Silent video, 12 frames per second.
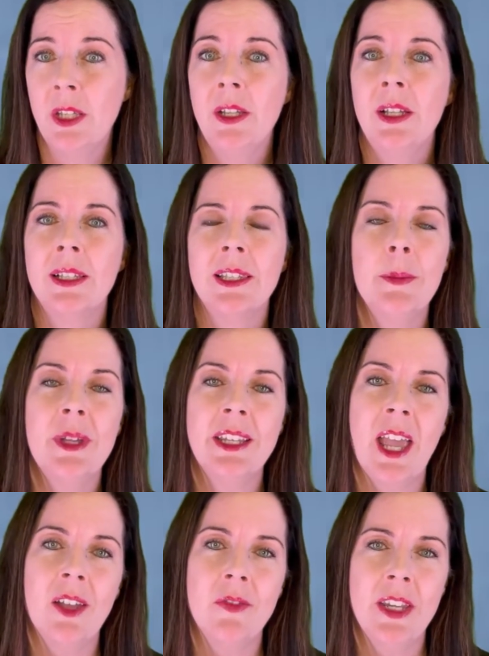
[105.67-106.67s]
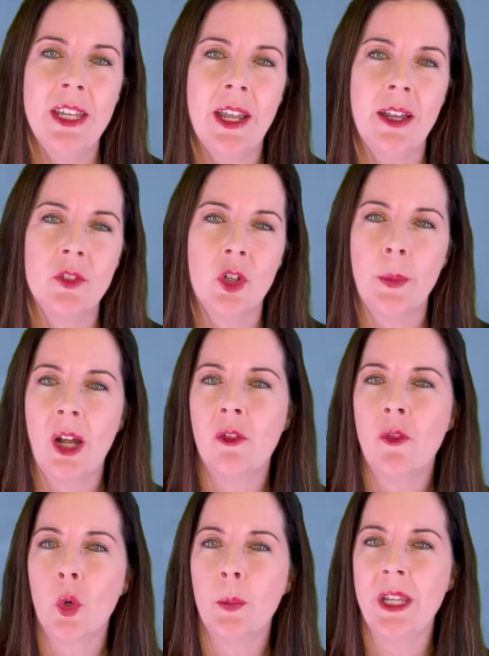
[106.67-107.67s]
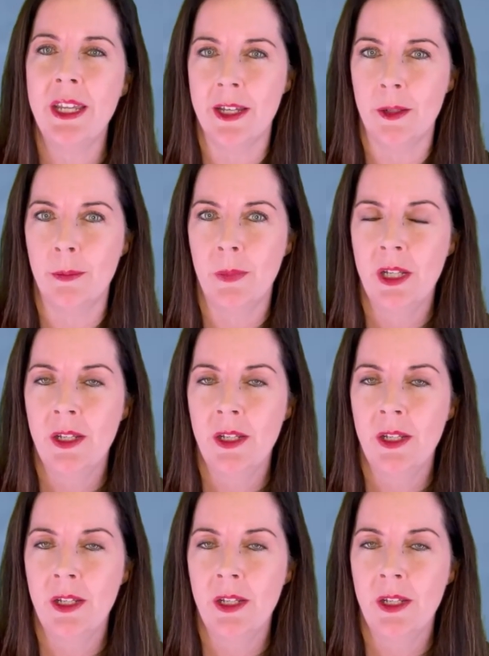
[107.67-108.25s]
Limit caffeine after about 4 p.m.,